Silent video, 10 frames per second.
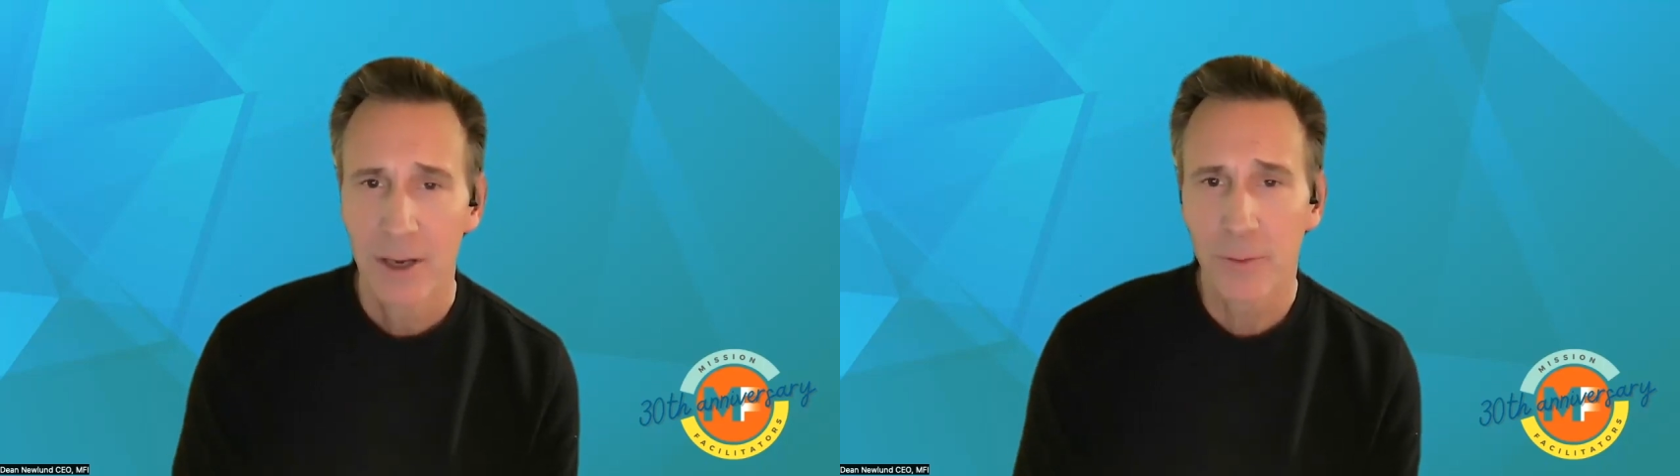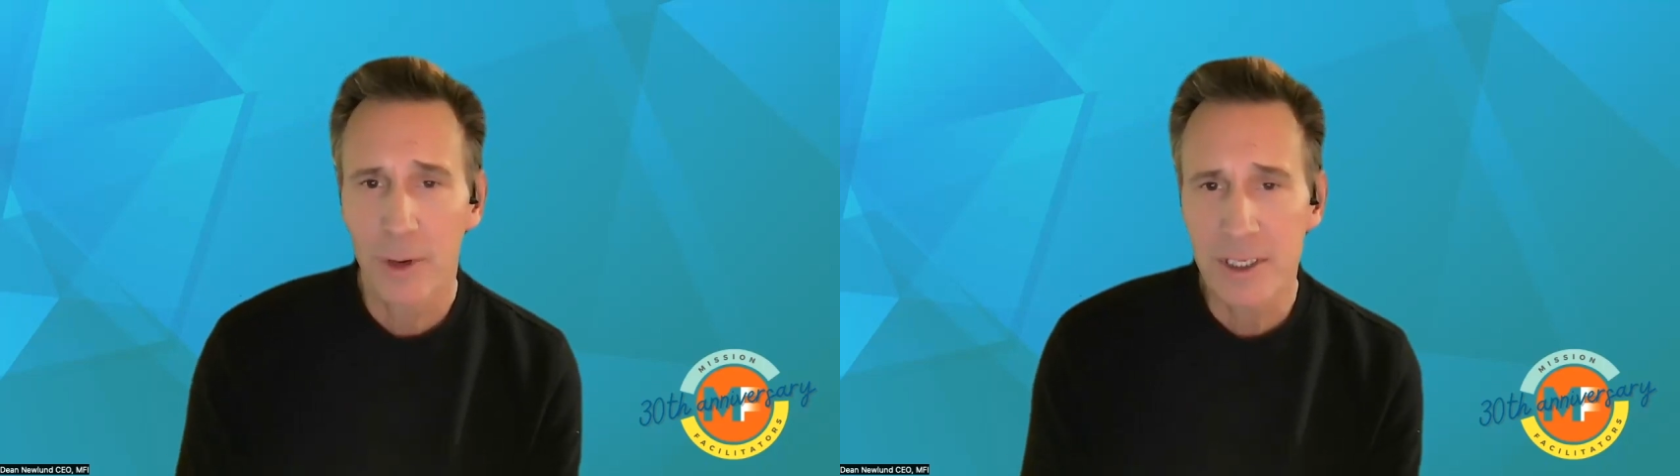
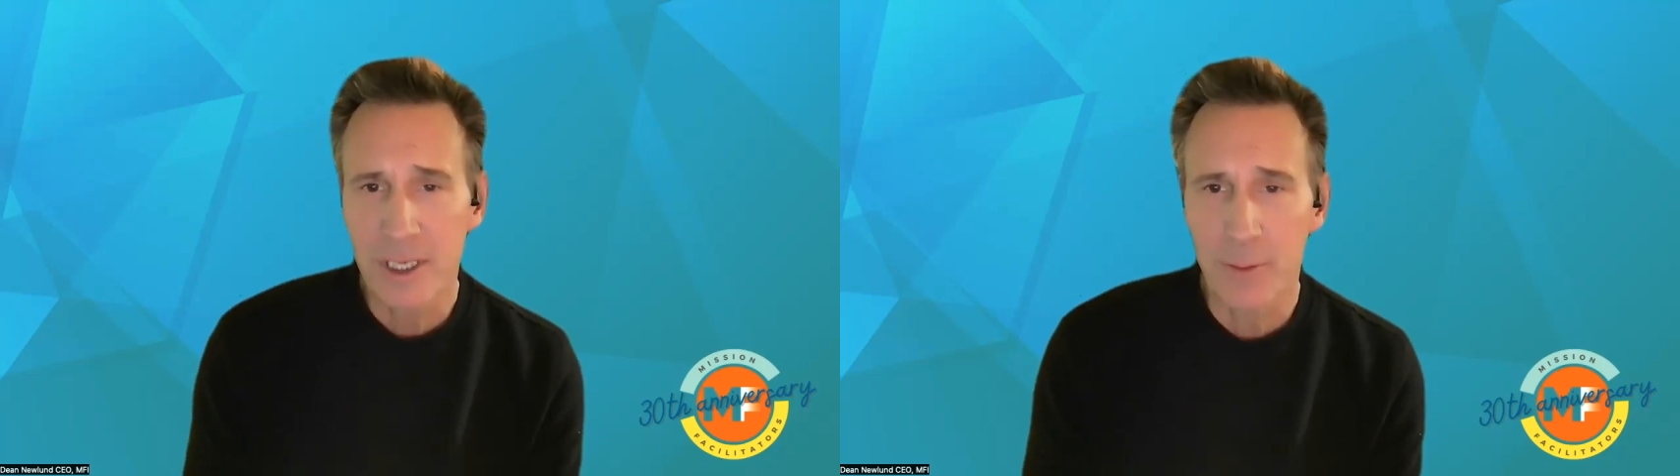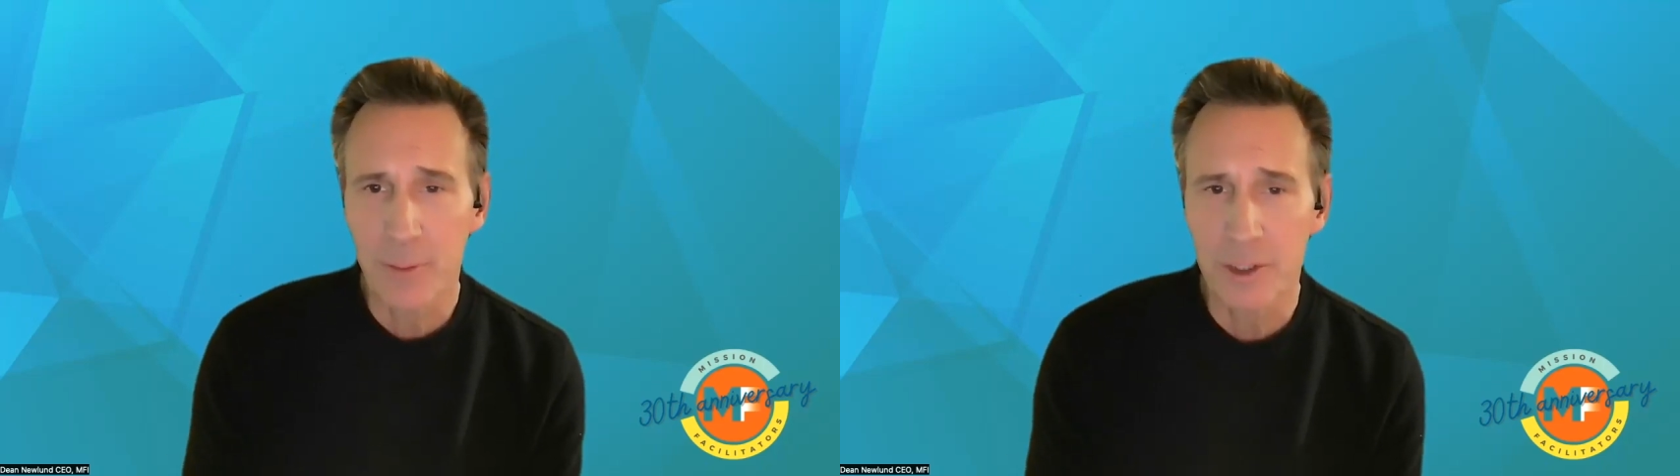For
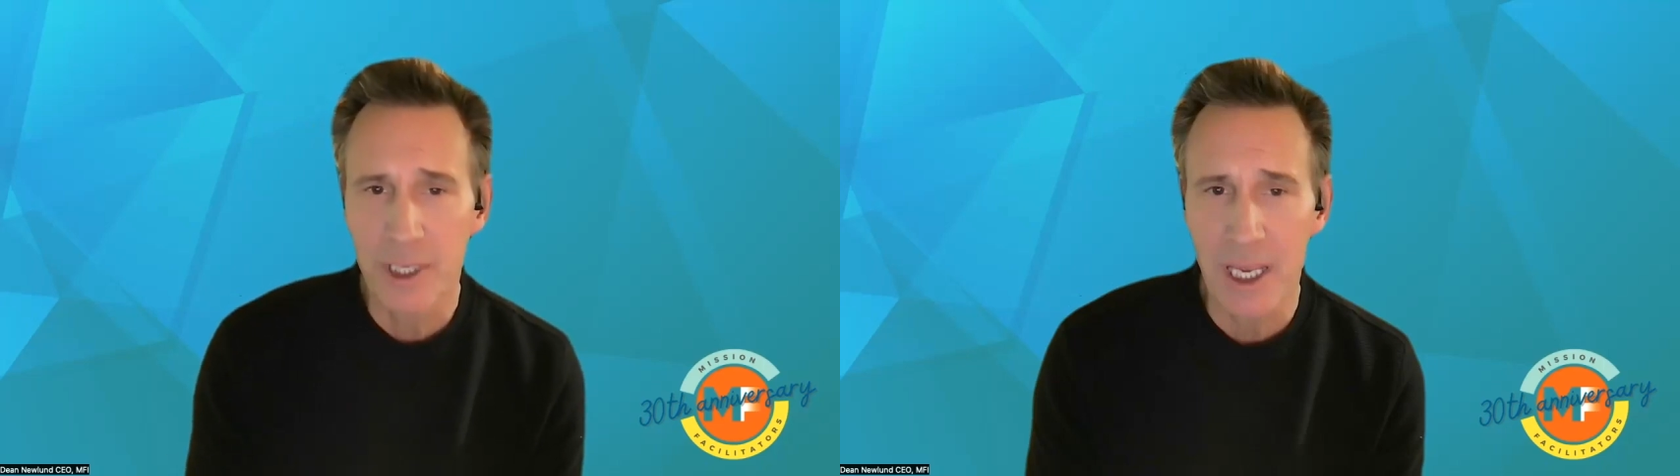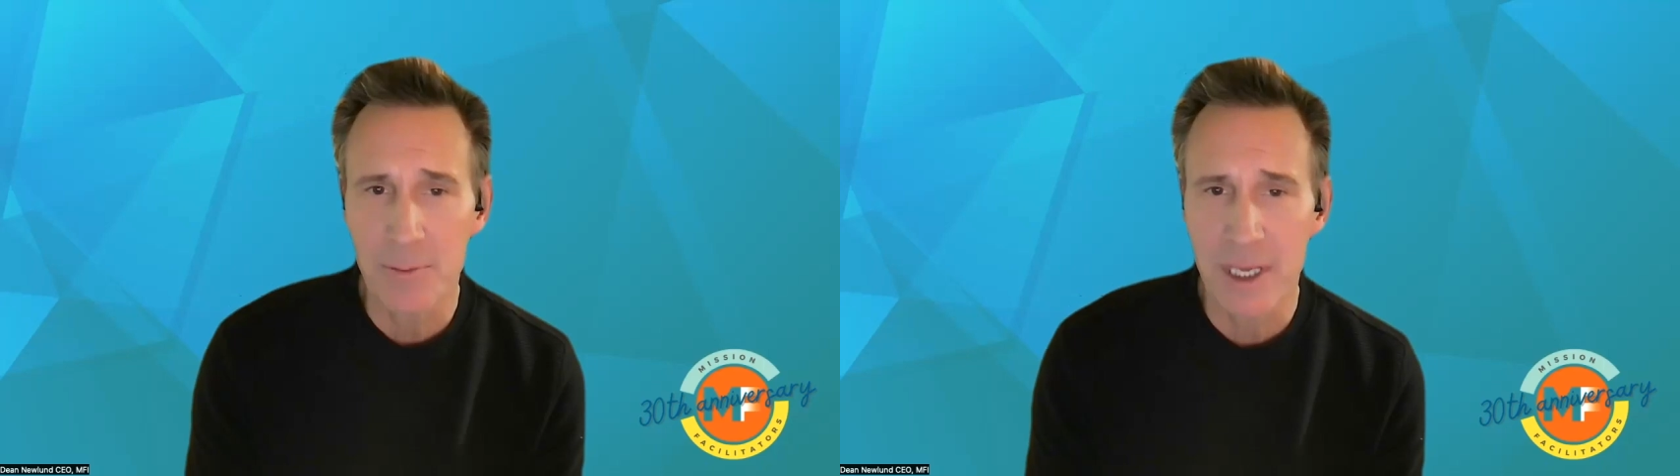example,
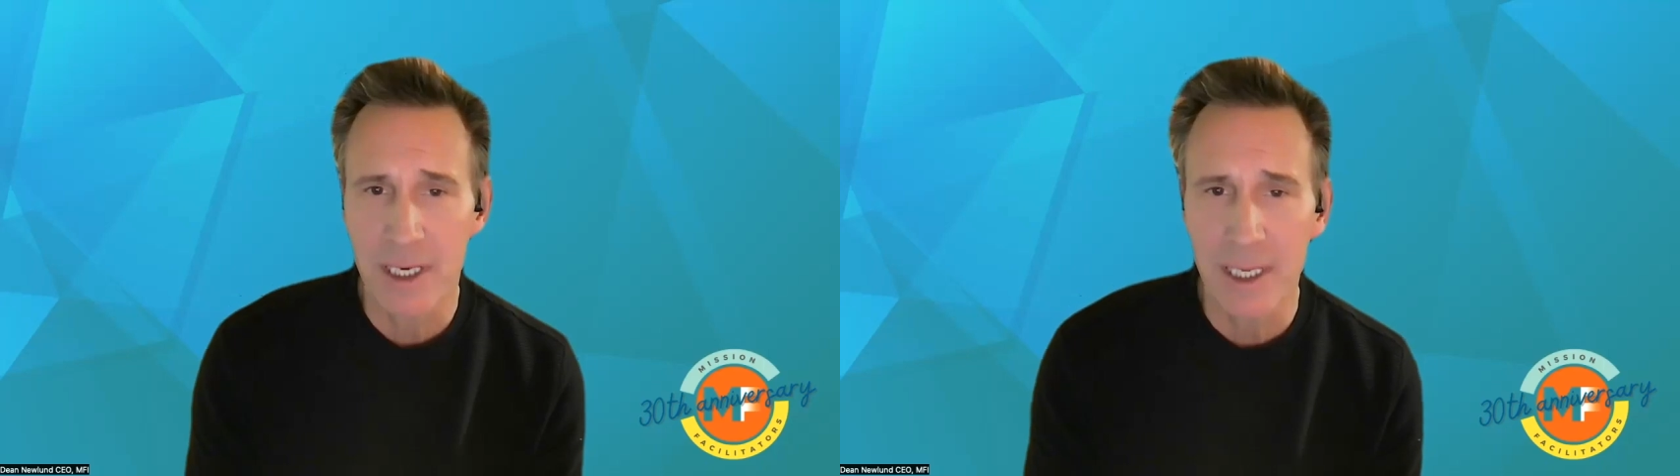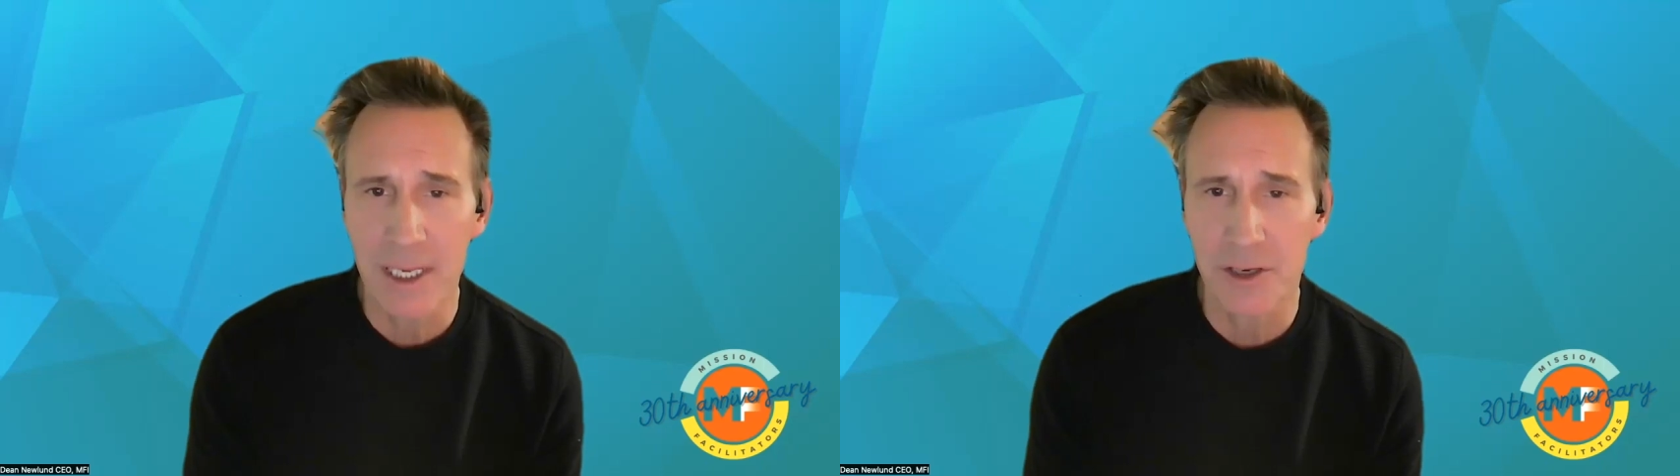teams
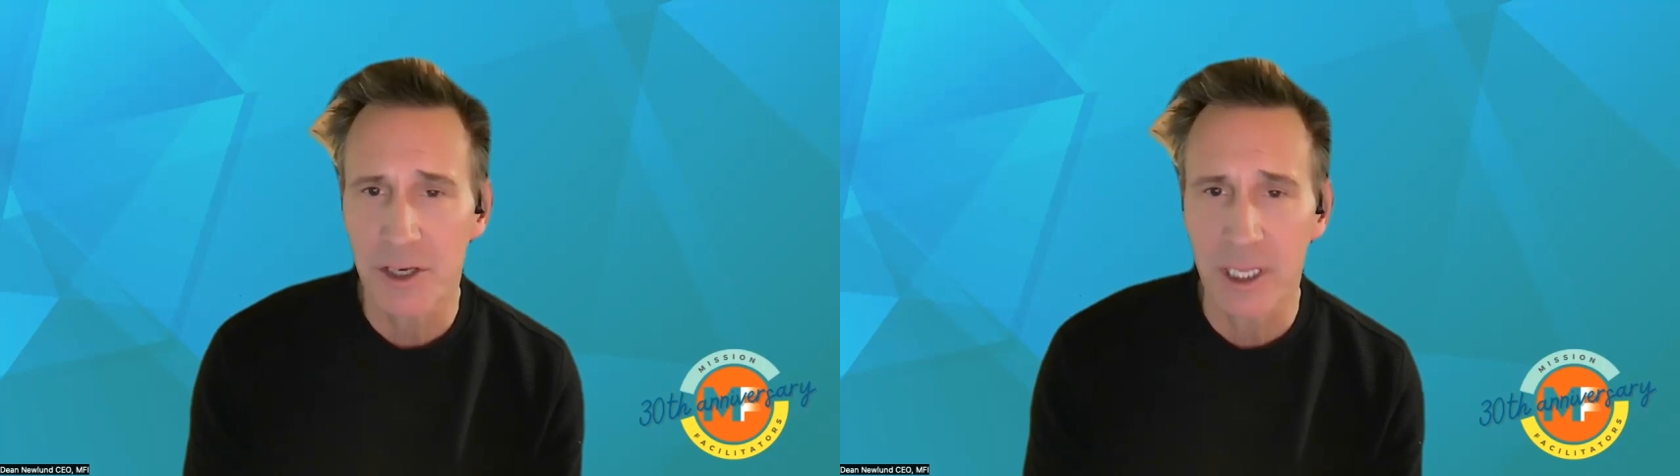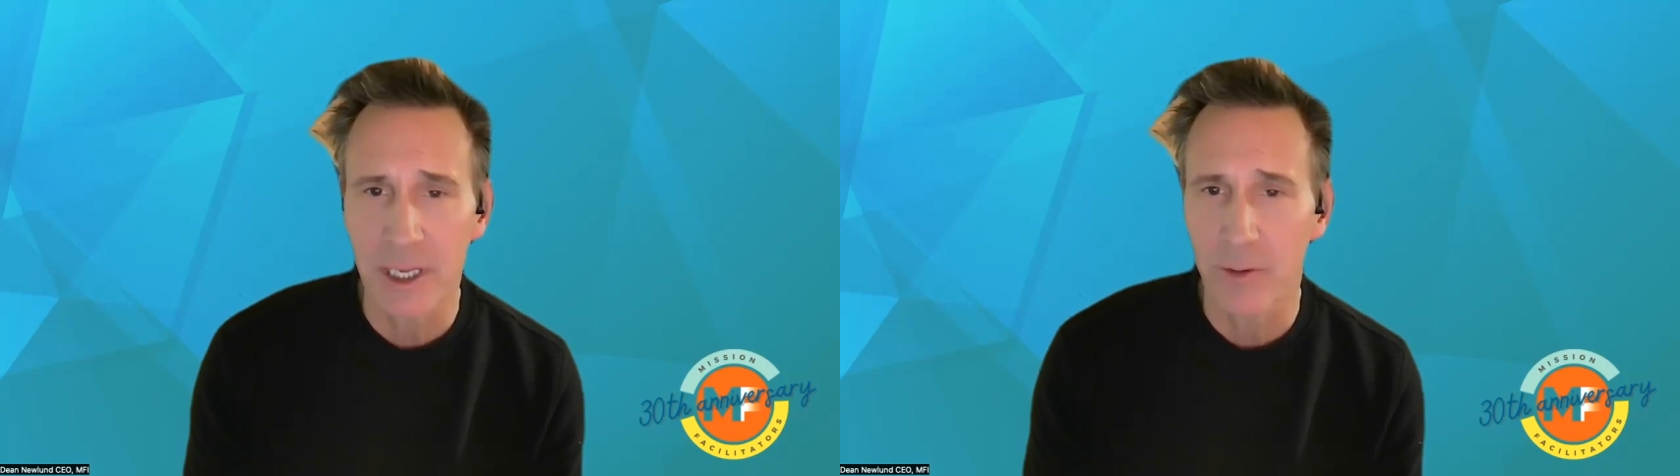that need to
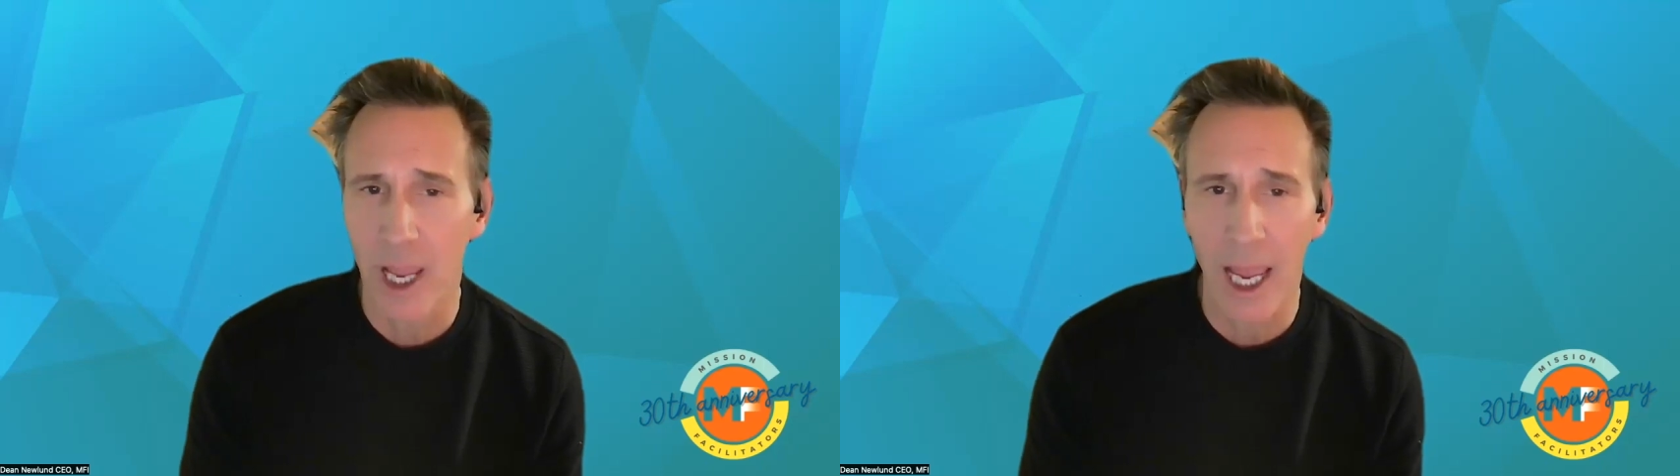deliver a